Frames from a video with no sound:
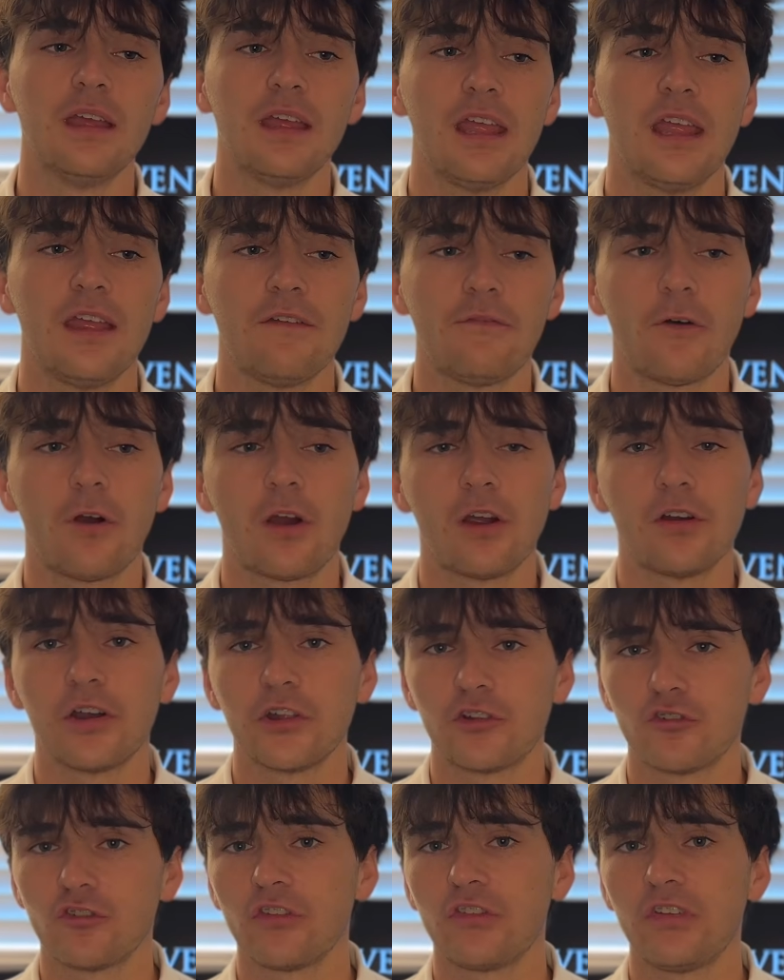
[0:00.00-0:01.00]
if our
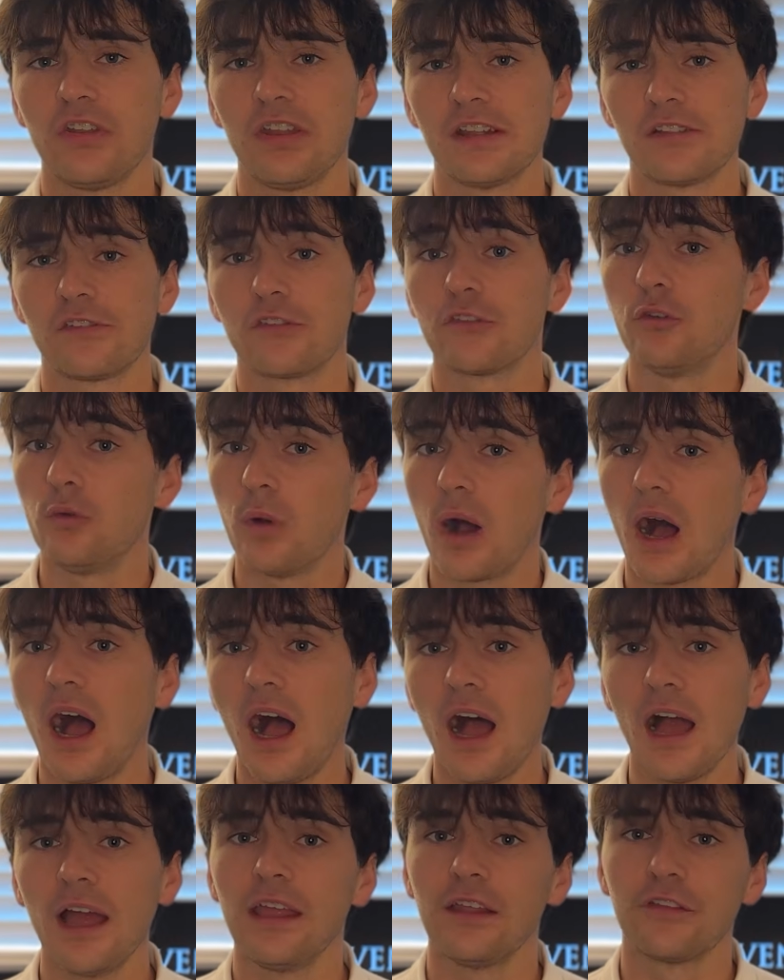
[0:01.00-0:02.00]
electricity gets too
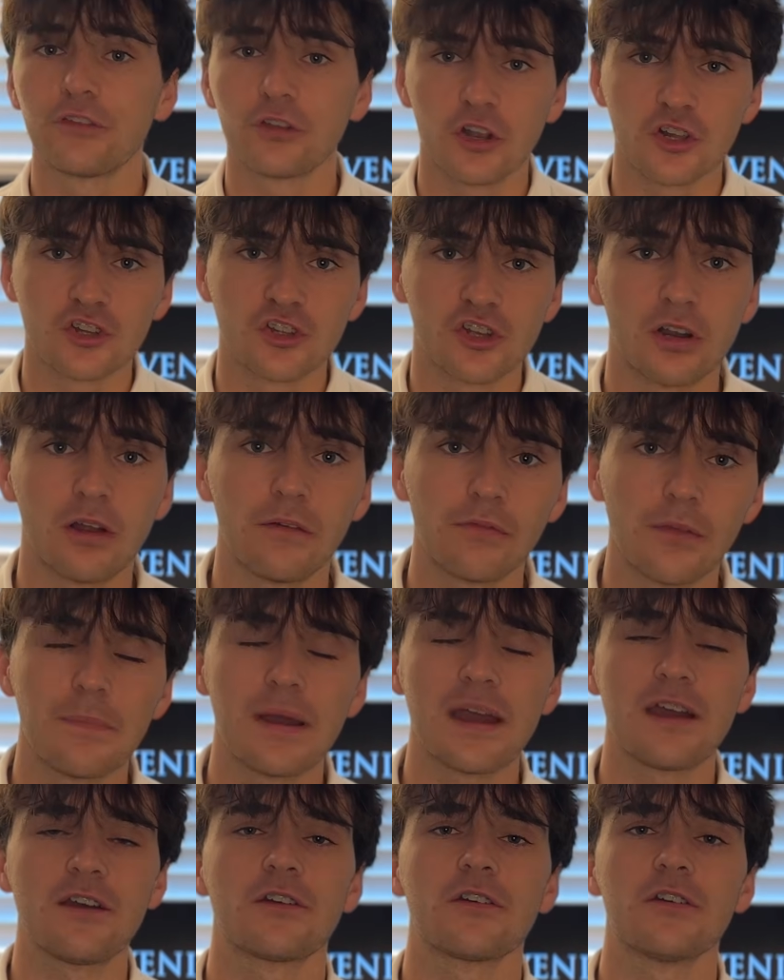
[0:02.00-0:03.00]
high, it's going to shut off the
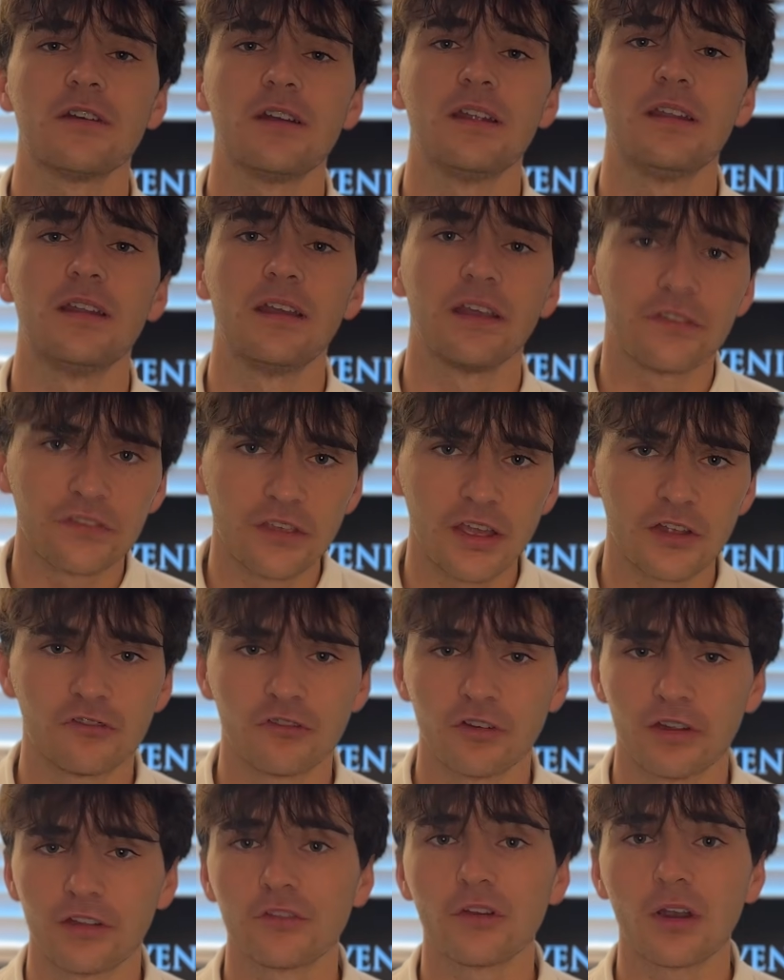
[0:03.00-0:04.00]
power grid,
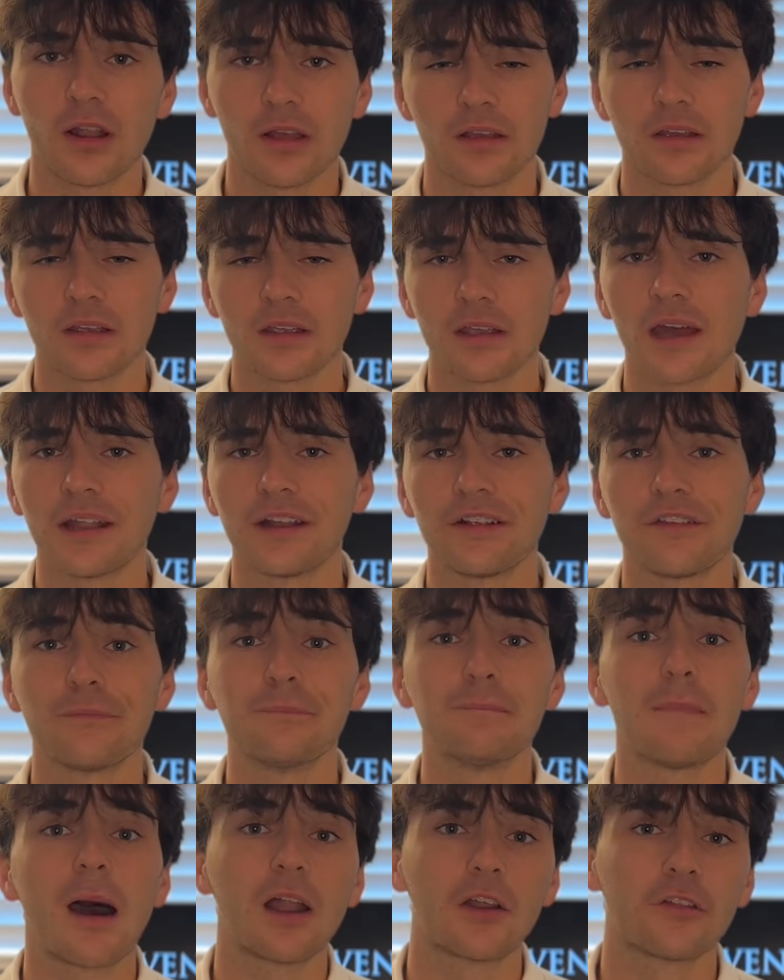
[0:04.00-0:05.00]
etc. It's going to kind of just
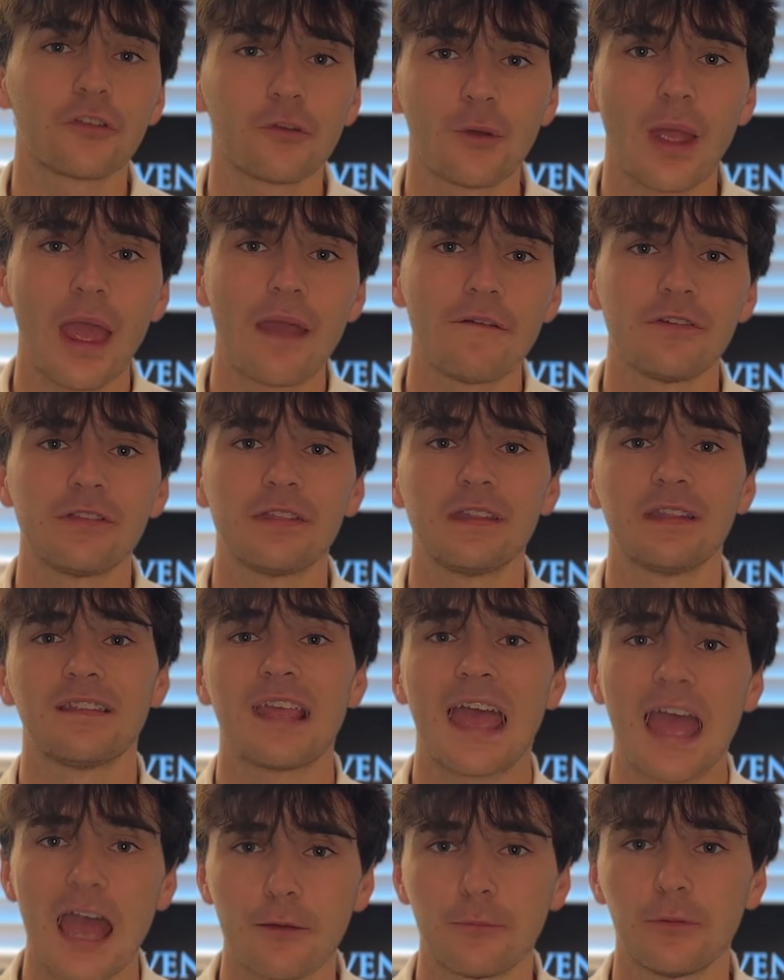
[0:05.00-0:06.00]
monitor everything that's
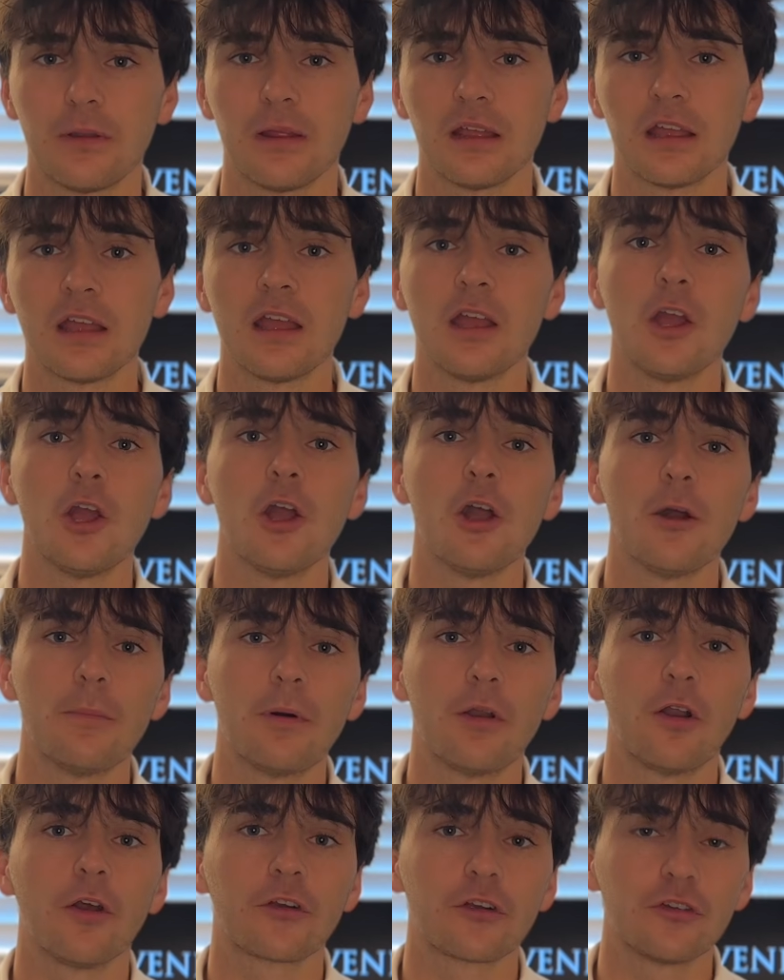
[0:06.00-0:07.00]
happening.
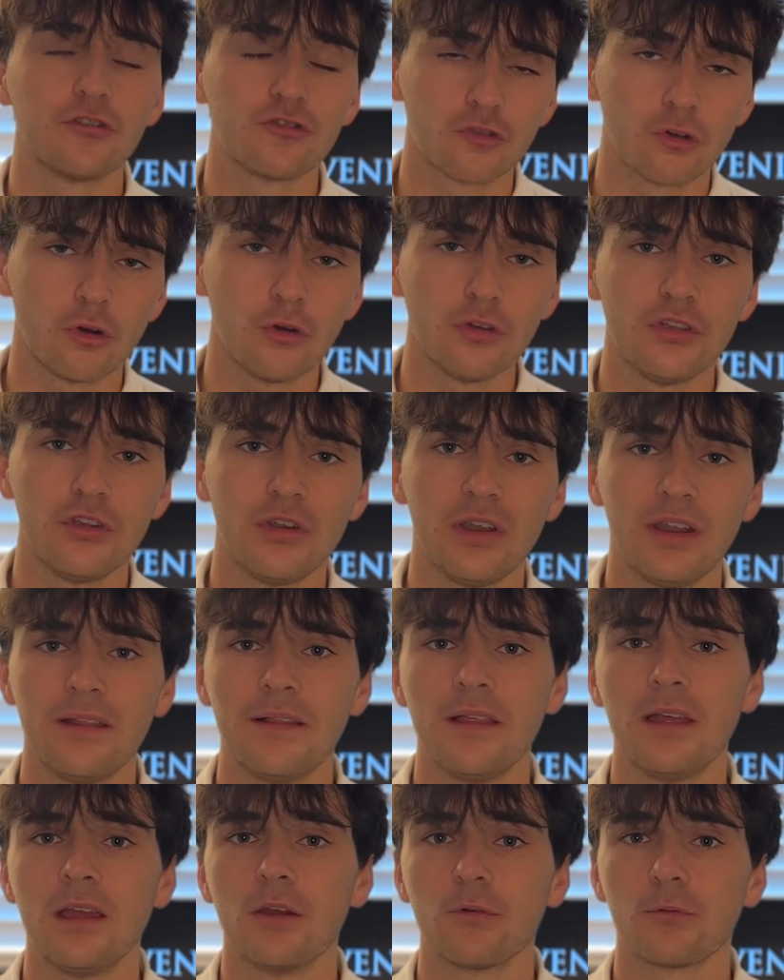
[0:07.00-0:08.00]
But our control
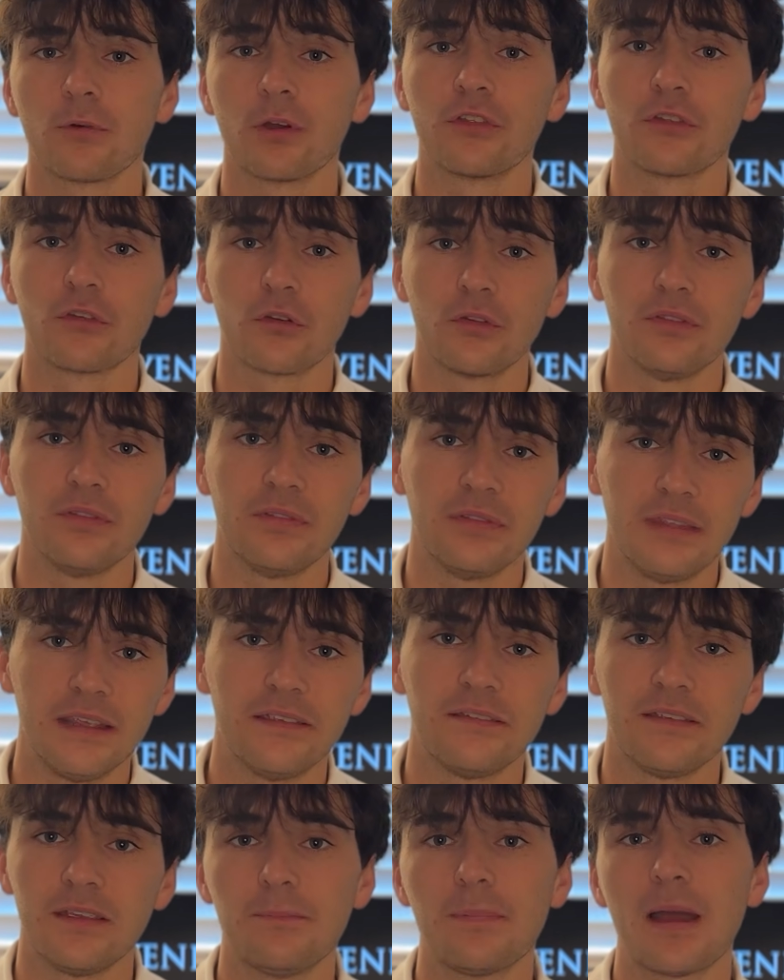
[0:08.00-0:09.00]
unit runs on
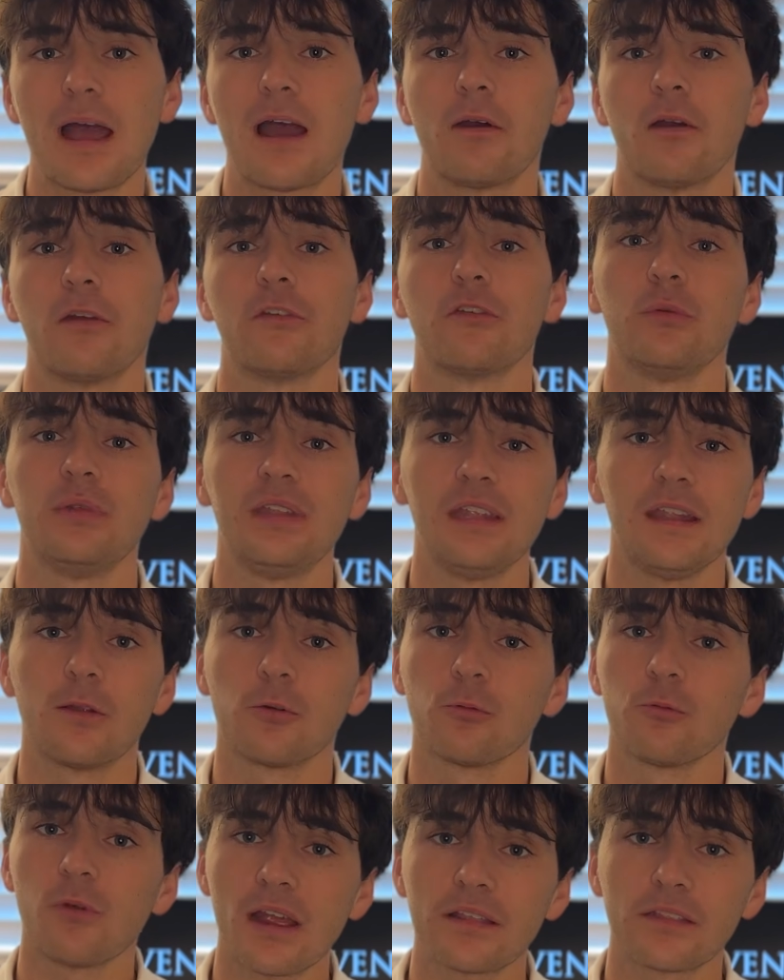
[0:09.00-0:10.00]
DC power, so we need to
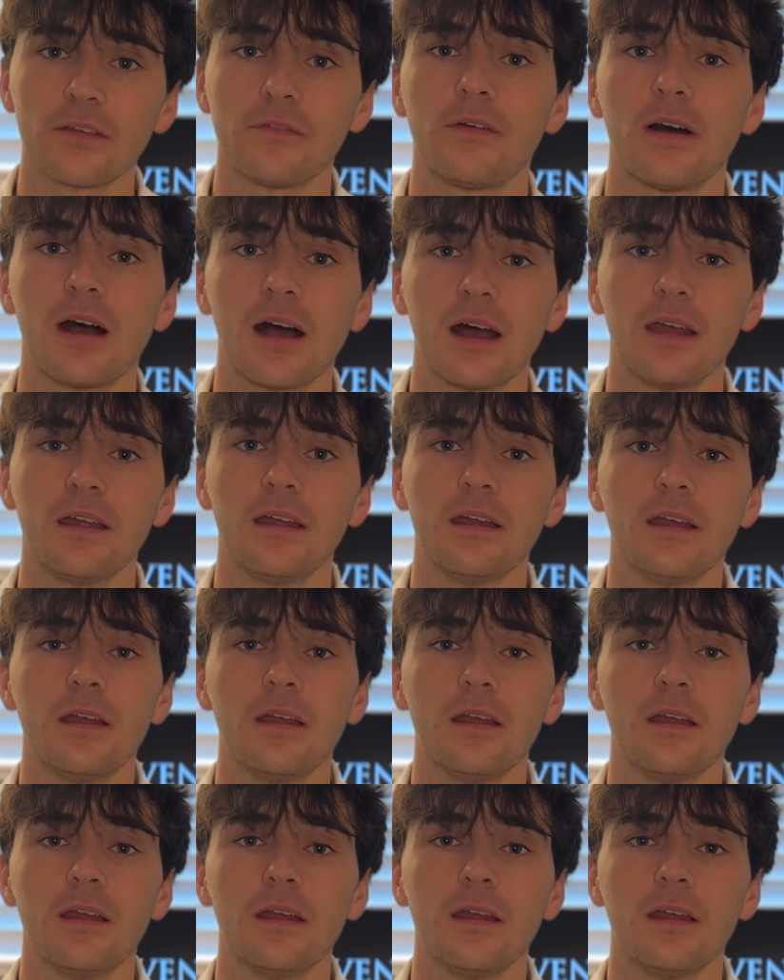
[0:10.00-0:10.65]
rectify